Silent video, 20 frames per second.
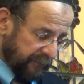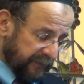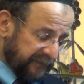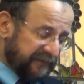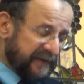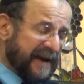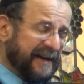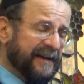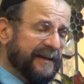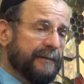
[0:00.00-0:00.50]
The
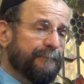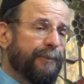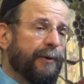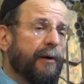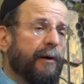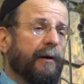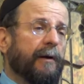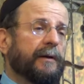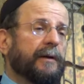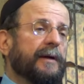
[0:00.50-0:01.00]
second
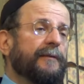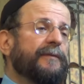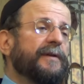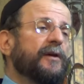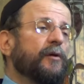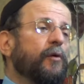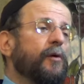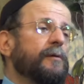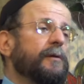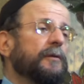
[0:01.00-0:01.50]
part of
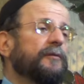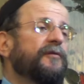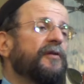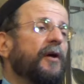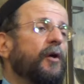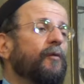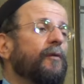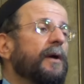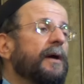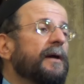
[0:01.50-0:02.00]
the oral
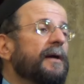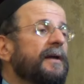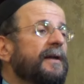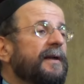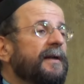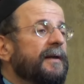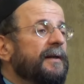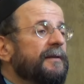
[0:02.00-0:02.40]
Torah